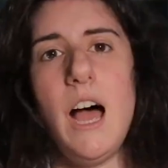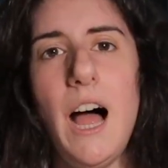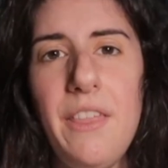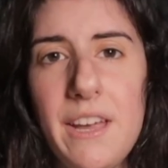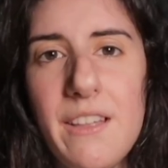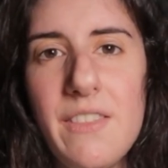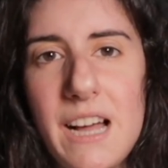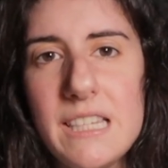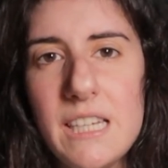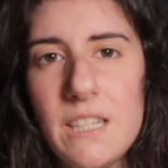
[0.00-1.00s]
I think
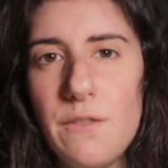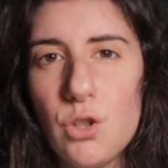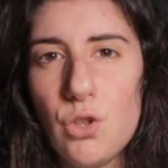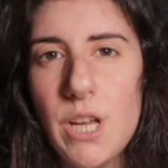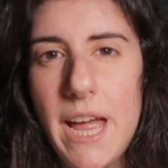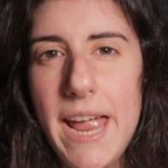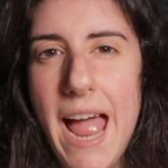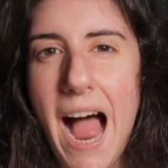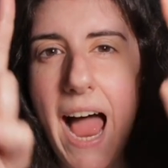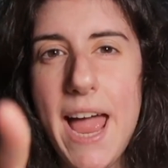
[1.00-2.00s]
that's it for today.
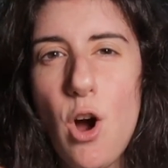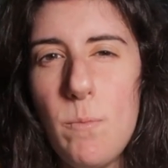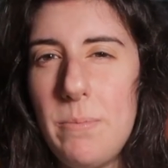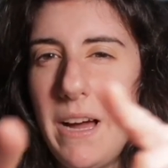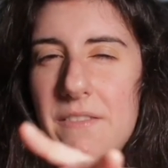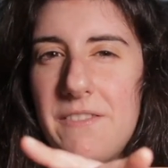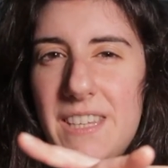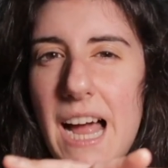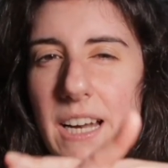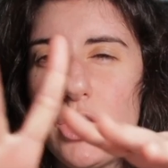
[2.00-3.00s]
I hope I've
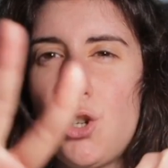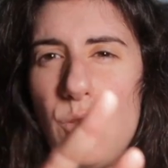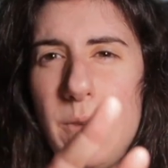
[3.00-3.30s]
done 2